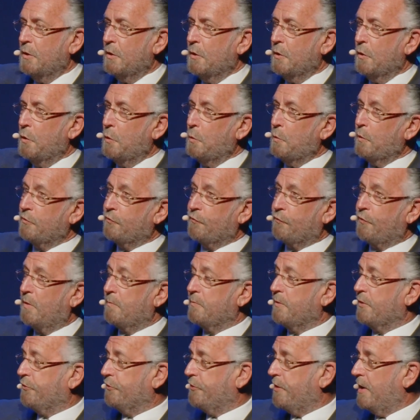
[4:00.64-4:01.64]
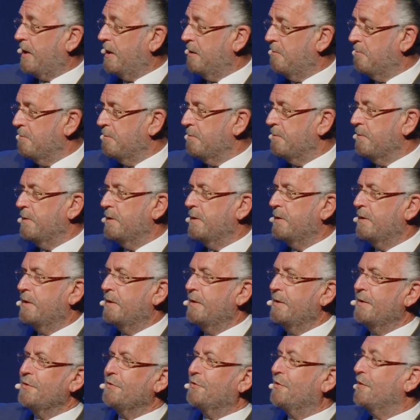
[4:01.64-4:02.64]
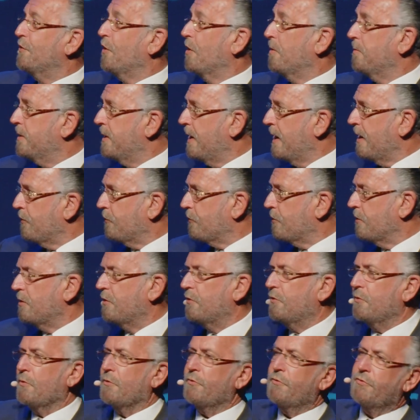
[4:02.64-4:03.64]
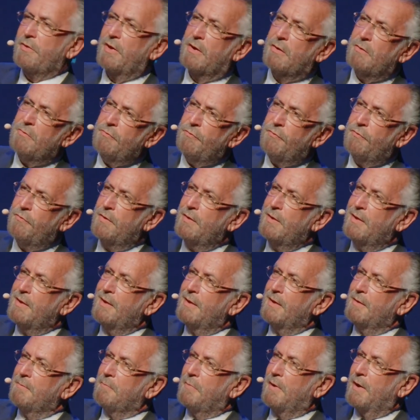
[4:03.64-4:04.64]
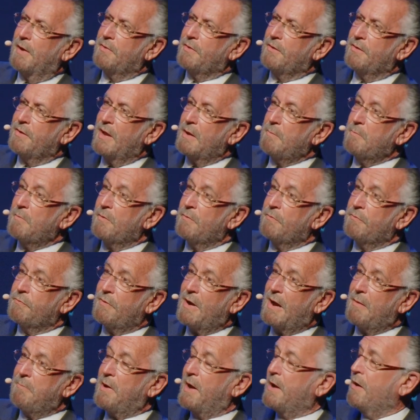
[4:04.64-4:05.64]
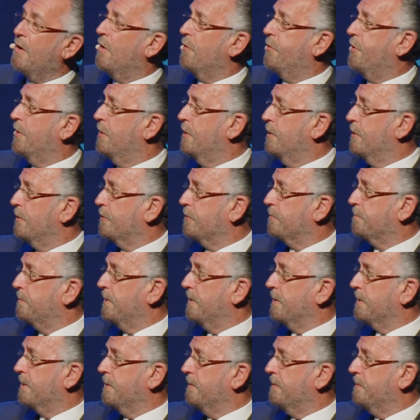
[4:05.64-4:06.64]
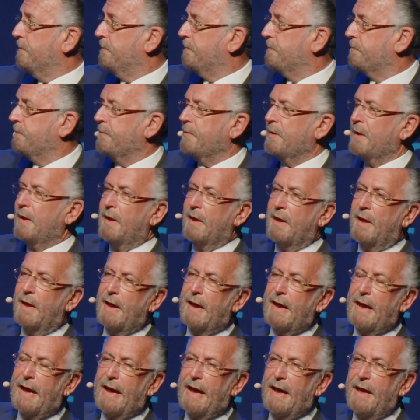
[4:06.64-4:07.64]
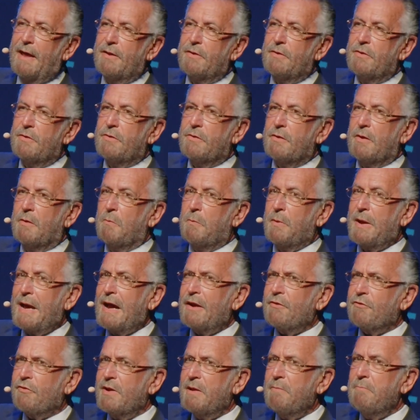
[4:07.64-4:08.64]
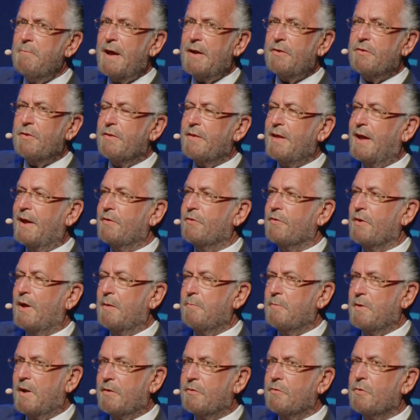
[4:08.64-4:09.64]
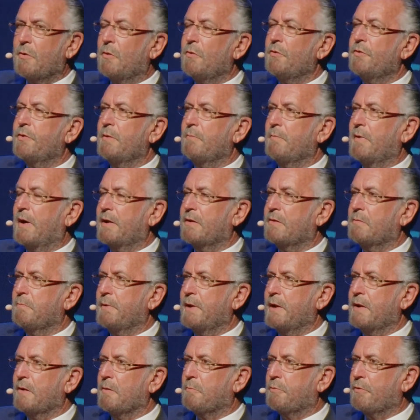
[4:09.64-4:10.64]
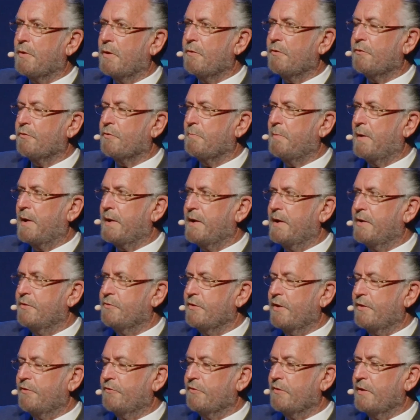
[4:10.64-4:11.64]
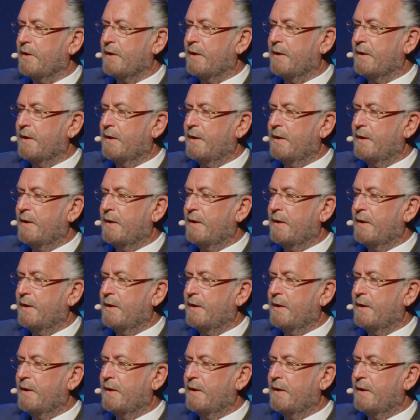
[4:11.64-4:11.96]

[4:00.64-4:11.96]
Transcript: who was from the same denomination as yourself, by the name of Rabbi Arthur Hertzberg. And we actually met at that time, and I told him I'd been approached by AJC.